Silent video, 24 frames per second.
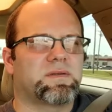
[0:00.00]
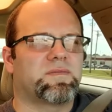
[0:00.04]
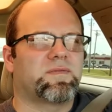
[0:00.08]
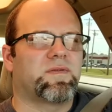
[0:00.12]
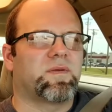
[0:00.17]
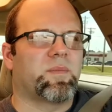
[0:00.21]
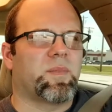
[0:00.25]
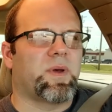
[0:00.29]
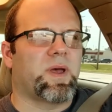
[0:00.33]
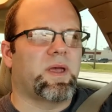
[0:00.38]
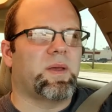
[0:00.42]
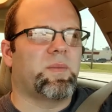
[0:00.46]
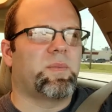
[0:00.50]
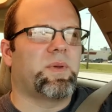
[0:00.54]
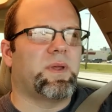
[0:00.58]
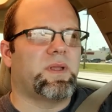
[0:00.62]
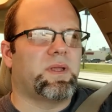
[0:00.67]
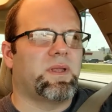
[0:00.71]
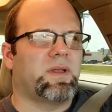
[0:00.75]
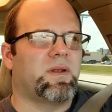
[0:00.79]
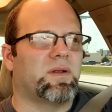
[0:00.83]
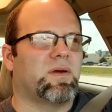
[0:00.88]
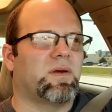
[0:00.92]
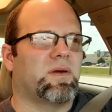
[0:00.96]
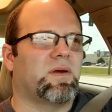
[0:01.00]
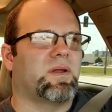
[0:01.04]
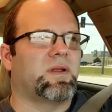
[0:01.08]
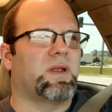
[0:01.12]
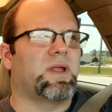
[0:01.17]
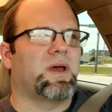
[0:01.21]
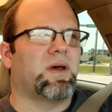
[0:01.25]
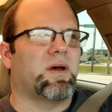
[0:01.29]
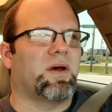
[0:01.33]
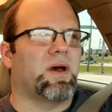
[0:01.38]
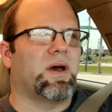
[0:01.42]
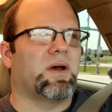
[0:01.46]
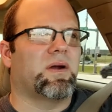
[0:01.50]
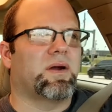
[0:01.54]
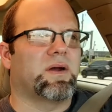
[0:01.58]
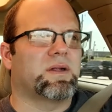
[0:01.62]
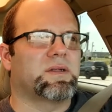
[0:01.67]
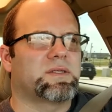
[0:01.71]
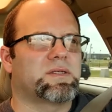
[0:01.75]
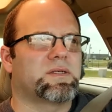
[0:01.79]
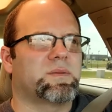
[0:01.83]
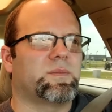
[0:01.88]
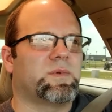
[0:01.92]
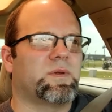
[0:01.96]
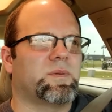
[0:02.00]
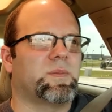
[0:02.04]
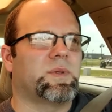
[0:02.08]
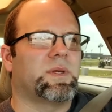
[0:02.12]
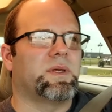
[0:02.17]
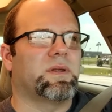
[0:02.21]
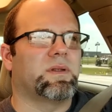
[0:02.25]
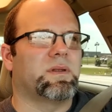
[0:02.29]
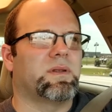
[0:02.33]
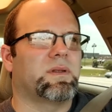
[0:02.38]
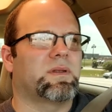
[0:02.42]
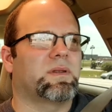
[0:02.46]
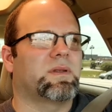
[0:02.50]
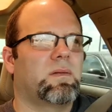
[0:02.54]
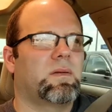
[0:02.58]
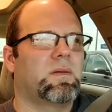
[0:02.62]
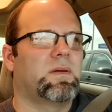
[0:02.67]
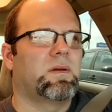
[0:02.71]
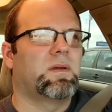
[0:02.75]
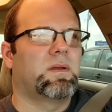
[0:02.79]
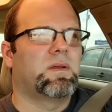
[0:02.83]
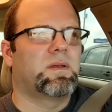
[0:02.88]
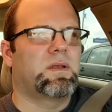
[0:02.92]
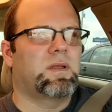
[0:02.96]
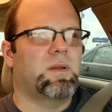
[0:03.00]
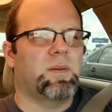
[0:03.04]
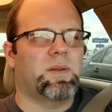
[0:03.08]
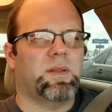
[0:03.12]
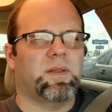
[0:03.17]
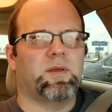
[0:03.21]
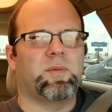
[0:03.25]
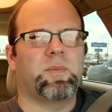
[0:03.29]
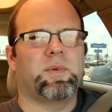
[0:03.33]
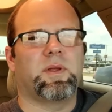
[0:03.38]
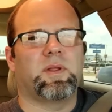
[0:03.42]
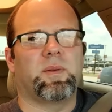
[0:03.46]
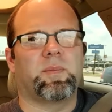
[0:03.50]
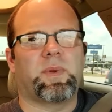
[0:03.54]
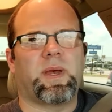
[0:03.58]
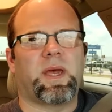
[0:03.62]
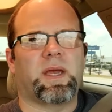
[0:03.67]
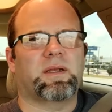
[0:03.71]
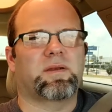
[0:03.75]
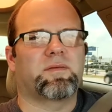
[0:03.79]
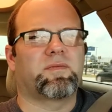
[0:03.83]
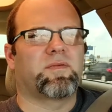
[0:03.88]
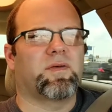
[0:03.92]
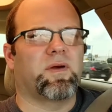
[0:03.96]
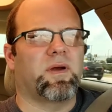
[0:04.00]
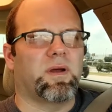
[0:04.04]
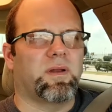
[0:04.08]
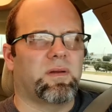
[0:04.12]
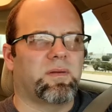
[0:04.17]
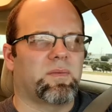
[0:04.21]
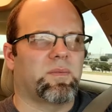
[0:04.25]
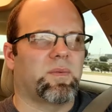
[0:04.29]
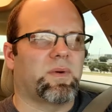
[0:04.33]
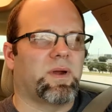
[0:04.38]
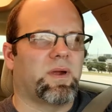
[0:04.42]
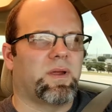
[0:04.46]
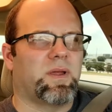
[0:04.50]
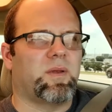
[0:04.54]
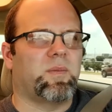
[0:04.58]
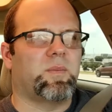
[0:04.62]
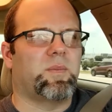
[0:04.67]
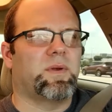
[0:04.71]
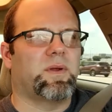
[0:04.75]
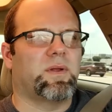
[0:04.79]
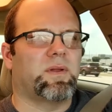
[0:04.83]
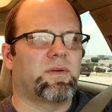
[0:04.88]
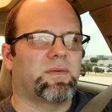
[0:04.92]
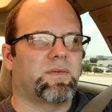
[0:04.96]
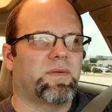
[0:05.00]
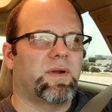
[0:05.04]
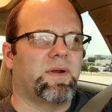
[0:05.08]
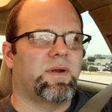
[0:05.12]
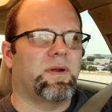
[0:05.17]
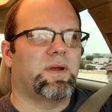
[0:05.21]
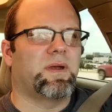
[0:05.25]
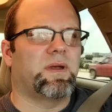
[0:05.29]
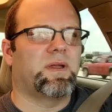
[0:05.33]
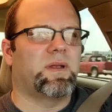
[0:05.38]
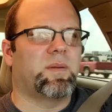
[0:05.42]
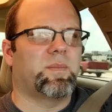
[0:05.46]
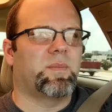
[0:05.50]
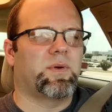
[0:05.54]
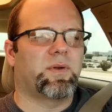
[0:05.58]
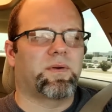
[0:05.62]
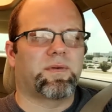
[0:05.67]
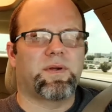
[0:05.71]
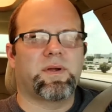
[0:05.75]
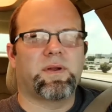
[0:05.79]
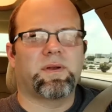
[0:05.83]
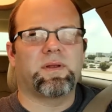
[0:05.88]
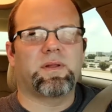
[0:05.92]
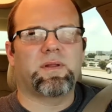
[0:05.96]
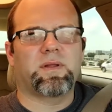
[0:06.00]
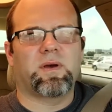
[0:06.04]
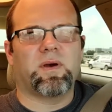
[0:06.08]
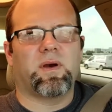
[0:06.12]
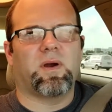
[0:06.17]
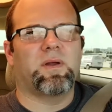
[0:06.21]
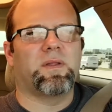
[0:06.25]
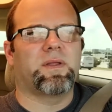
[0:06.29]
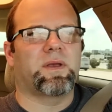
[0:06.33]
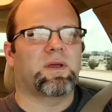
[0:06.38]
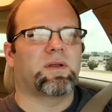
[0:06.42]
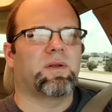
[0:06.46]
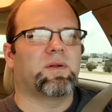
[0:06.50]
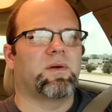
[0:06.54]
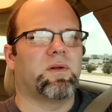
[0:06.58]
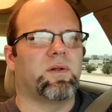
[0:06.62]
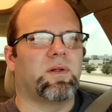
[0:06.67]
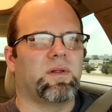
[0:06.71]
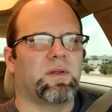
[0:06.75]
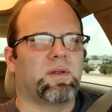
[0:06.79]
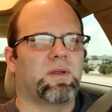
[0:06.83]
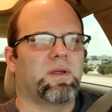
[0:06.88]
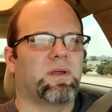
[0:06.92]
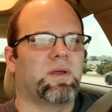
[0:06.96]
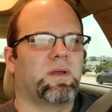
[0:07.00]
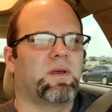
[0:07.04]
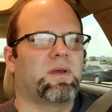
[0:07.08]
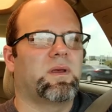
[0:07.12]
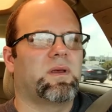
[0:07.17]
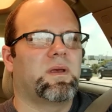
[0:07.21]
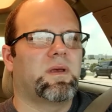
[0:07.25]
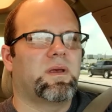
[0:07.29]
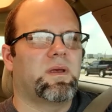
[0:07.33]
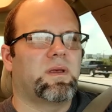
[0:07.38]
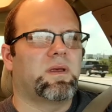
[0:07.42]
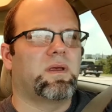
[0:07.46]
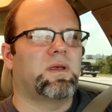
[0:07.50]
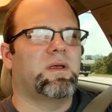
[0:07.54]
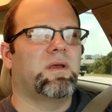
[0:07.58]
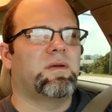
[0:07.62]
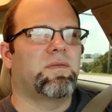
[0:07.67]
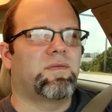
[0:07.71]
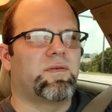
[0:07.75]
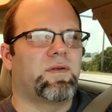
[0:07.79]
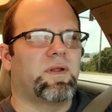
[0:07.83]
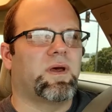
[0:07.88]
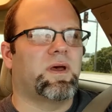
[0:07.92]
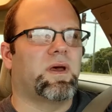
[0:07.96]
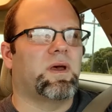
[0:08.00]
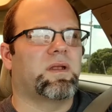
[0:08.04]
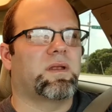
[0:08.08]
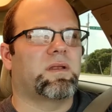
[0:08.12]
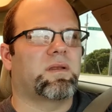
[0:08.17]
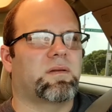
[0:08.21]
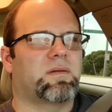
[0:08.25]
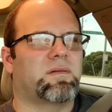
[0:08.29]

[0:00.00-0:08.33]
from my opinion, on how hot rods should be built. Typically you build back to front, where you build a rear end and put a rear end in the car that can hold, if not